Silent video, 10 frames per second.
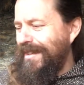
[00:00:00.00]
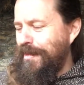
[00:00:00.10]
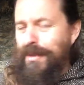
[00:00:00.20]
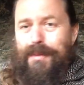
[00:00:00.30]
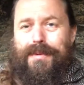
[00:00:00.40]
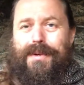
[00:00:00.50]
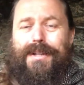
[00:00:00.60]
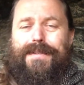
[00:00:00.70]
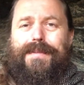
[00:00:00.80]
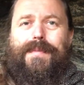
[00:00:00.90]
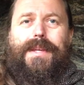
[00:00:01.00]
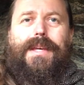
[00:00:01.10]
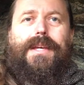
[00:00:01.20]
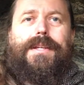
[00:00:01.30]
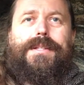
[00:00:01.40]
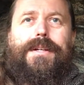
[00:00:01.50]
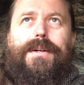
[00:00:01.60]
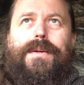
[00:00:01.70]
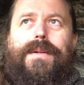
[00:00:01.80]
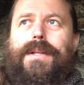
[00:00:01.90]
You're probably right.
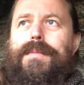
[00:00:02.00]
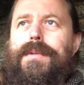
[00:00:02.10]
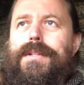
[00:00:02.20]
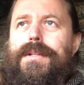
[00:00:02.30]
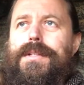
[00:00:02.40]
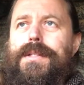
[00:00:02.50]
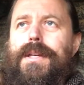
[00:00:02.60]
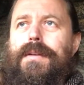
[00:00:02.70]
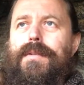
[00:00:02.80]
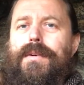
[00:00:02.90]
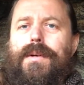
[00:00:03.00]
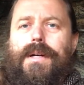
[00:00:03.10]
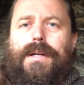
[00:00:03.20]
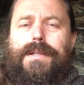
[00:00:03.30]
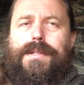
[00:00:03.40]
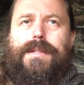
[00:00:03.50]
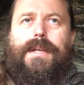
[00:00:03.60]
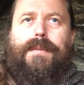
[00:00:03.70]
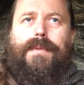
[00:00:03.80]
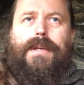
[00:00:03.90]
So let me just give you a
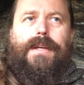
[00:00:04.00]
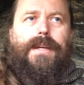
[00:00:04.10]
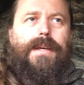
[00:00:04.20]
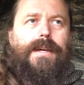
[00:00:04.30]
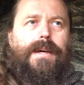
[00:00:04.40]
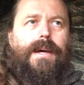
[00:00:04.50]
sneak peek.